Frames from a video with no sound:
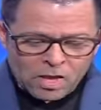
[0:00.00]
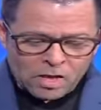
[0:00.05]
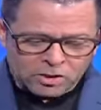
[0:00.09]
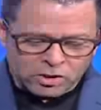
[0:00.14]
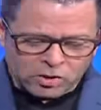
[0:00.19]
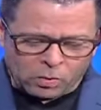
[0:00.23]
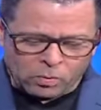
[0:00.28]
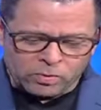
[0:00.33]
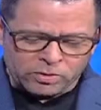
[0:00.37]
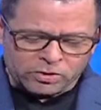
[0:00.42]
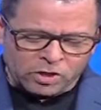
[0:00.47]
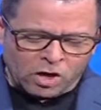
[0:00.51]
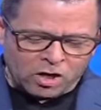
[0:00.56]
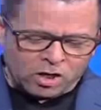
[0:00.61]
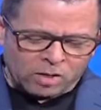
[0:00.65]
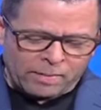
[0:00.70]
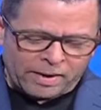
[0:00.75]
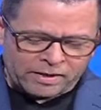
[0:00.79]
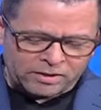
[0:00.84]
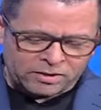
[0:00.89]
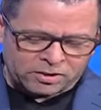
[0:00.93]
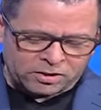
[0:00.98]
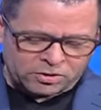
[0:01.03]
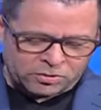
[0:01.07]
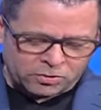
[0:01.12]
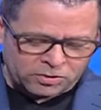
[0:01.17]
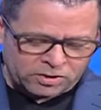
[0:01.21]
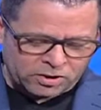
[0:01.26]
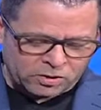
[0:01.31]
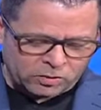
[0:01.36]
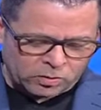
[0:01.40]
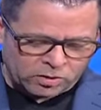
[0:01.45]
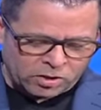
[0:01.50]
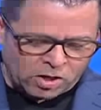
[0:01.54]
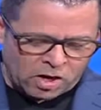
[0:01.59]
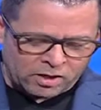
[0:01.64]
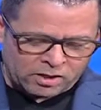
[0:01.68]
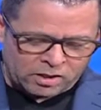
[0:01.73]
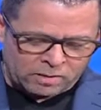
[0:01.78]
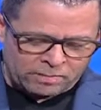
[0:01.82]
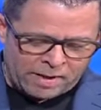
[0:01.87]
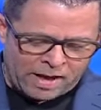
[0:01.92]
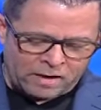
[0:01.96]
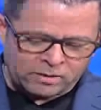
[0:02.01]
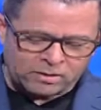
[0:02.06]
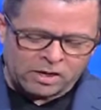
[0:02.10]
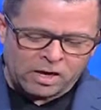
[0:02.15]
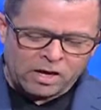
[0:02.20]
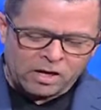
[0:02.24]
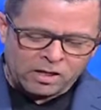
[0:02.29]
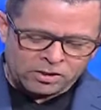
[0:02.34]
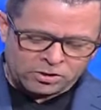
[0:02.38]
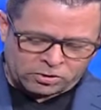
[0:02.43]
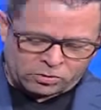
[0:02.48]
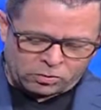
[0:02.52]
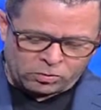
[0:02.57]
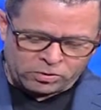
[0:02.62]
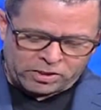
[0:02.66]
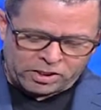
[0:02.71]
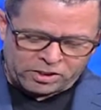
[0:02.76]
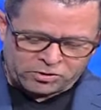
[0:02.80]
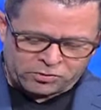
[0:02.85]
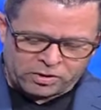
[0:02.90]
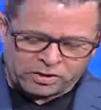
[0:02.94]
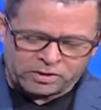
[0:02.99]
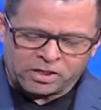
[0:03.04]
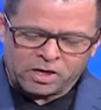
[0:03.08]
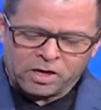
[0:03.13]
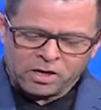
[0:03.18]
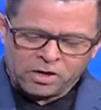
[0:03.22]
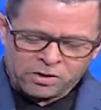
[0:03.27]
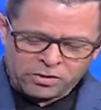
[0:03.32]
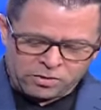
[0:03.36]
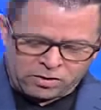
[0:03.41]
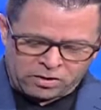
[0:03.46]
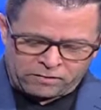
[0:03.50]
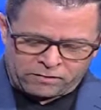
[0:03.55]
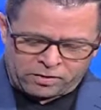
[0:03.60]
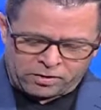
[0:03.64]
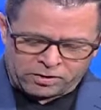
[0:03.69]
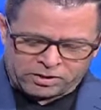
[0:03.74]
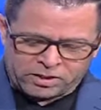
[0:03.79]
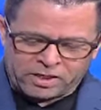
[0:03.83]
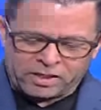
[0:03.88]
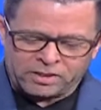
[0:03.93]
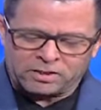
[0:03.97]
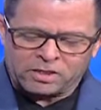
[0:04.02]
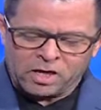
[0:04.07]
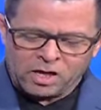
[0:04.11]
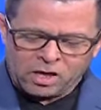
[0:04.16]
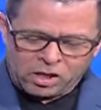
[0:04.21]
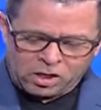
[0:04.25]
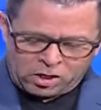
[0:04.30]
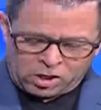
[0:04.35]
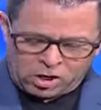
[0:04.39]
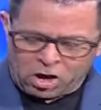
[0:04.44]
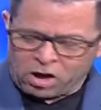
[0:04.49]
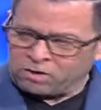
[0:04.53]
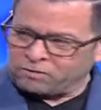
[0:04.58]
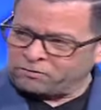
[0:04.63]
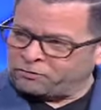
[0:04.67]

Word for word: So when we talk about institutions, we're talking about school district, universities, law